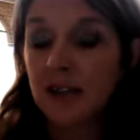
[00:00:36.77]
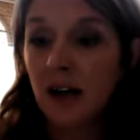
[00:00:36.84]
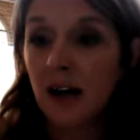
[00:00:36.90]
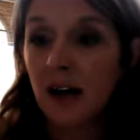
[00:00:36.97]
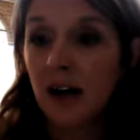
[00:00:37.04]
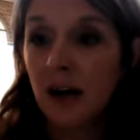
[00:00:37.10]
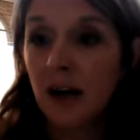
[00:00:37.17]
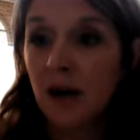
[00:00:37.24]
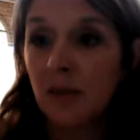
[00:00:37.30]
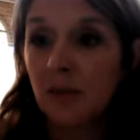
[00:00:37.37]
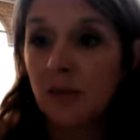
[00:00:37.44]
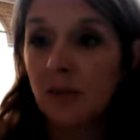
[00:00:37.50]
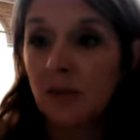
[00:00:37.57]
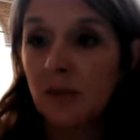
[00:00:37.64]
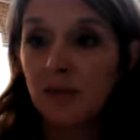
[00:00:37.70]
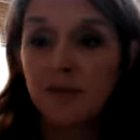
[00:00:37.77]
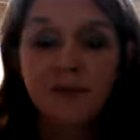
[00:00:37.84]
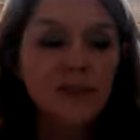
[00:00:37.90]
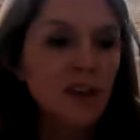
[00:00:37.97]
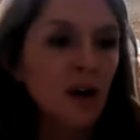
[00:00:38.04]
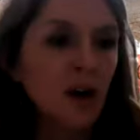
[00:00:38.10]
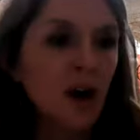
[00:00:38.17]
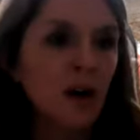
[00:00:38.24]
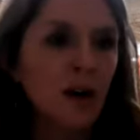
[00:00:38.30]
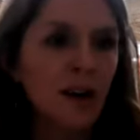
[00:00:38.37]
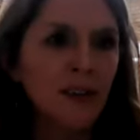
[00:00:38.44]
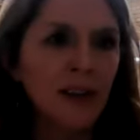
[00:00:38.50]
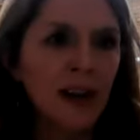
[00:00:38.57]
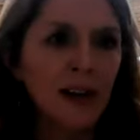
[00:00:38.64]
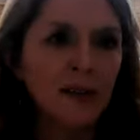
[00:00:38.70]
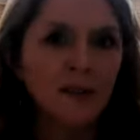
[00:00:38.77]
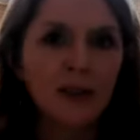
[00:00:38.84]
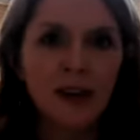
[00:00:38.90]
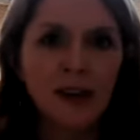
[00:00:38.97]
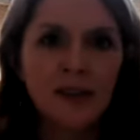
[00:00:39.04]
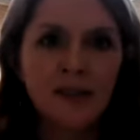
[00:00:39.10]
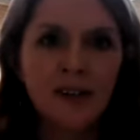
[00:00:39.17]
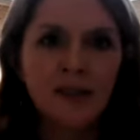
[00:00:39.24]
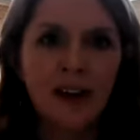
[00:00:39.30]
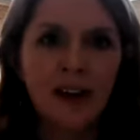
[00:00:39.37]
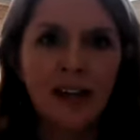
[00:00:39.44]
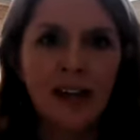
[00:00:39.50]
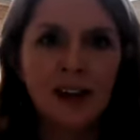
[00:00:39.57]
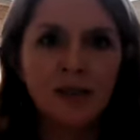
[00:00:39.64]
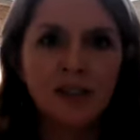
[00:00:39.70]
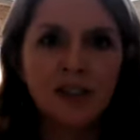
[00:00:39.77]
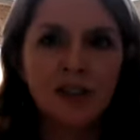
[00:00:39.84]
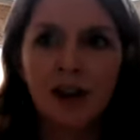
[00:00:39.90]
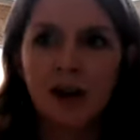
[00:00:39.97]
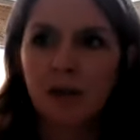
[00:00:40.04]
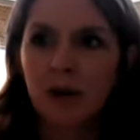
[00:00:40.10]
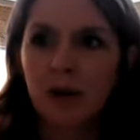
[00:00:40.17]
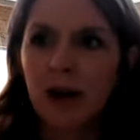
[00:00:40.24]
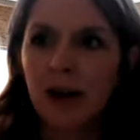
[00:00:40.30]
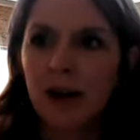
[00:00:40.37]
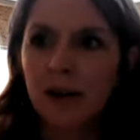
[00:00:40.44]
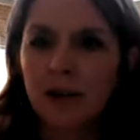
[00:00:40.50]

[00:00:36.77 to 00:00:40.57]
So I'll get that, see if I can get him to do that real quick.